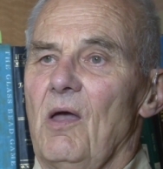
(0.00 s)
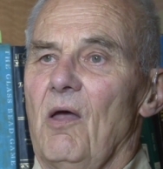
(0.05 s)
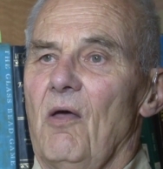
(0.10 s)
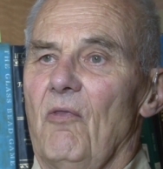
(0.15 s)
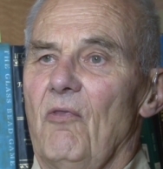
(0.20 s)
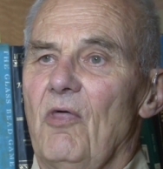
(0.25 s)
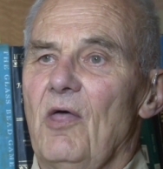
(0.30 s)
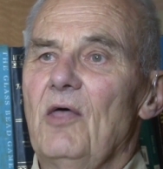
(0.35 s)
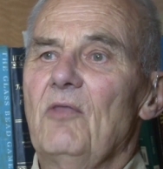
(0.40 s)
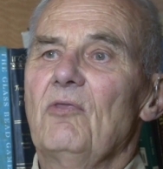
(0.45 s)

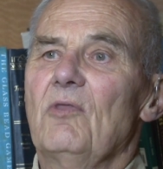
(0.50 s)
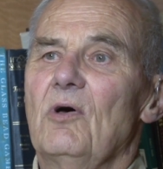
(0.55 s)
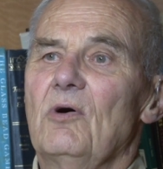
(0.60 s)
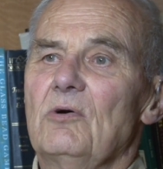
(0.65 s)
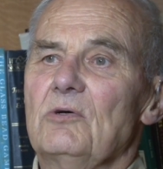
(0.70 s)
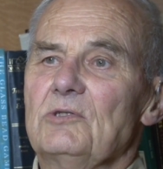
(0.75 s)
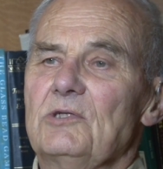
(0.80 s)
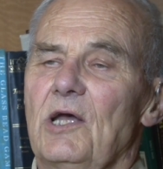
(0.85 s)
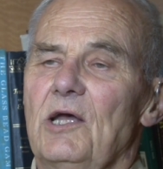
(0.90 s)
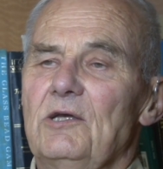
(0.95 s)
then
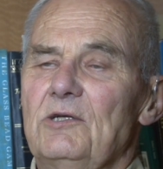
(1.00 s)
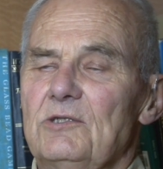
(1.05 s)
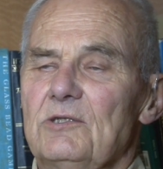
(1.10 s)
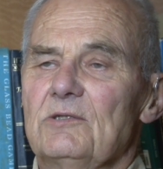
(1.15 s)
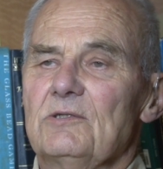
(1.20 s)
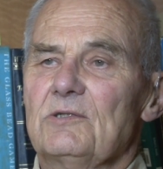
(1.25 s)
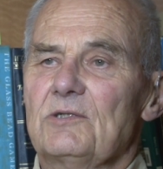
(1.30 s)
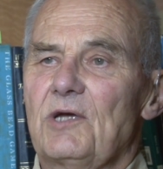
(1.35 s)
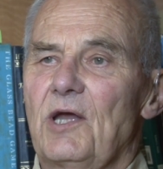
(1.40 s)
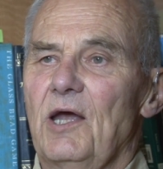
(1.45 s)
those
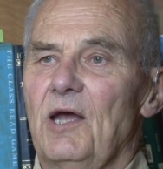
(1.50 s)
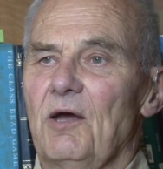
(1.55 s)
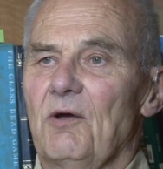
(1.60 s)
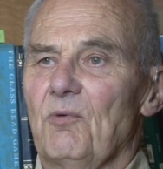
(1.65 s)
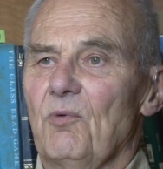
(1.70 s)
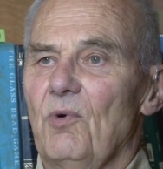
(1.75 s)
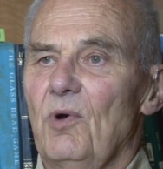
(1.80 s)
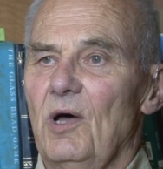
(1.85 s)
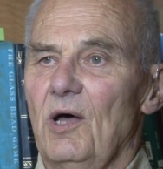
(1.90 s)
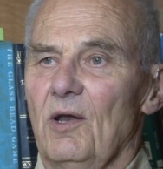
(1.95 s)
engines can't
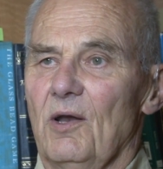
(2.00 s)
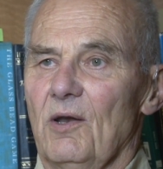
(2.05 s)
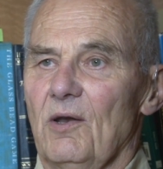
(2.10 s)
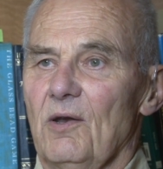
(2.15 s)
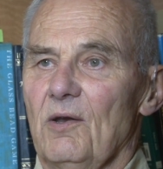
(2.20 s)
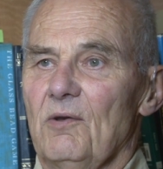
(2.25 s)
run